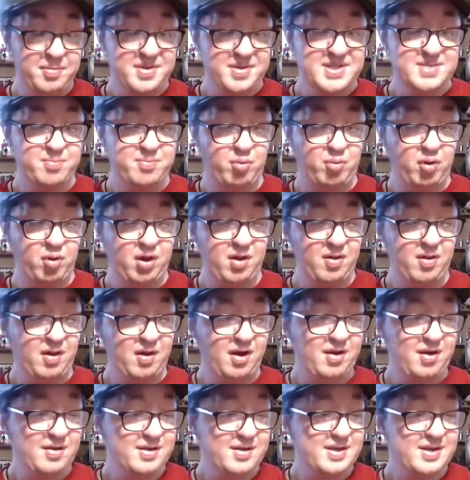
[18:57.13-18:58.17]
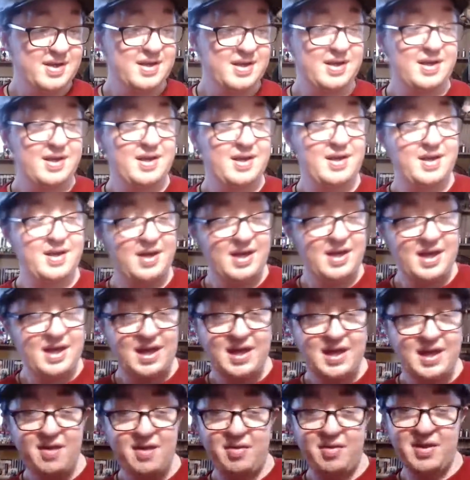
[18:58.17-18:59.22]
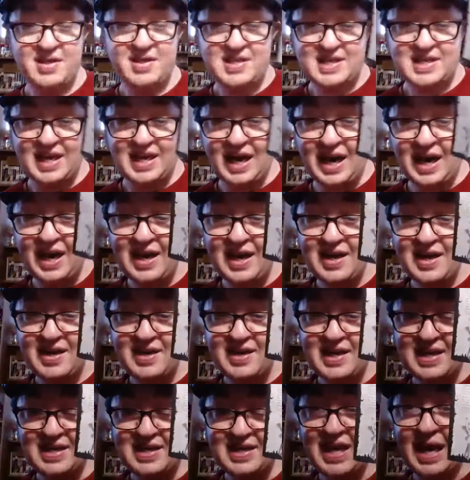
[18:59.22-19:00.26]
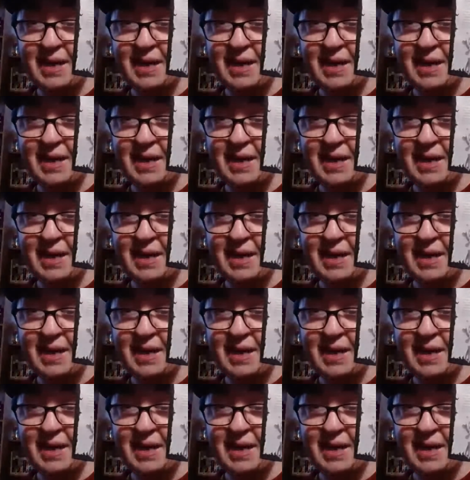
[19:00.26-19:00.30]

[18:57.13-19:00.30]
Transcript: Spoiler alert, this guy, his